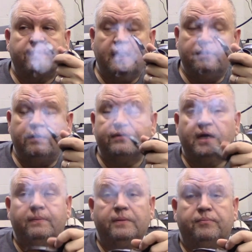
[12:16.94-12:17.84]
I do have a
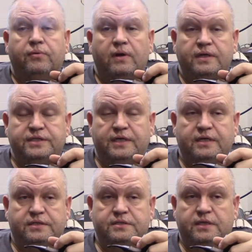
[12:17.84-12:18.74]
couple of
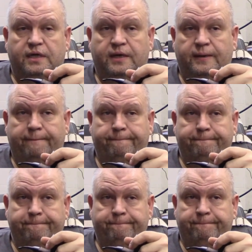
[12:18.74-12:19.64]
projects um,
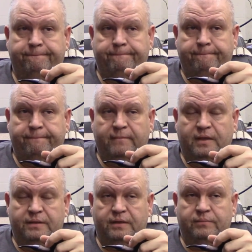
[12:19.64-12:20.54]

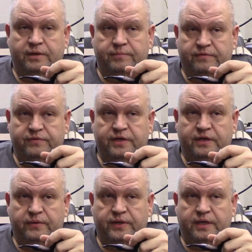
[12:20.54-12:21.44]
that I'm going to be
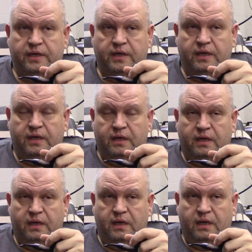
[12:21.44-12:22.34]
videoing.
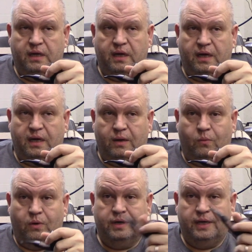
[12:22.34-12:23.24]
Uh,
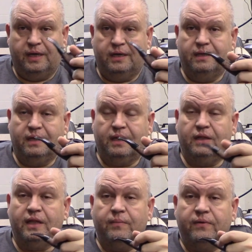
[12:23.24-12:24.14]
one, a, a,
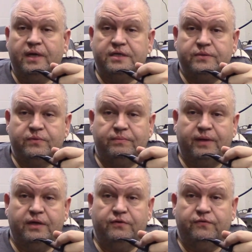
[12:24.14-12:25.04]
collaboration with my
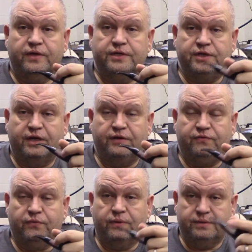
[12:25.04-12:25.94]
good friend Johnny
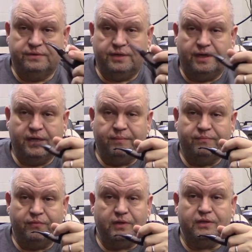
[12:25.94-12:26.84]
Ford. Johnny, I'm
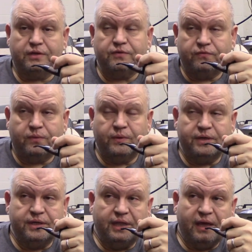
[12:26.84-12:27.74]
really looking
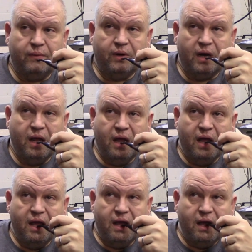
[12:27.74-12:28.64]
forward to that one.
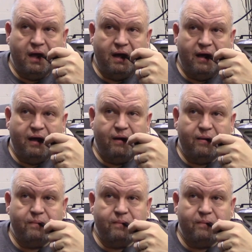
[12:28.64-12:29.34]
Uh,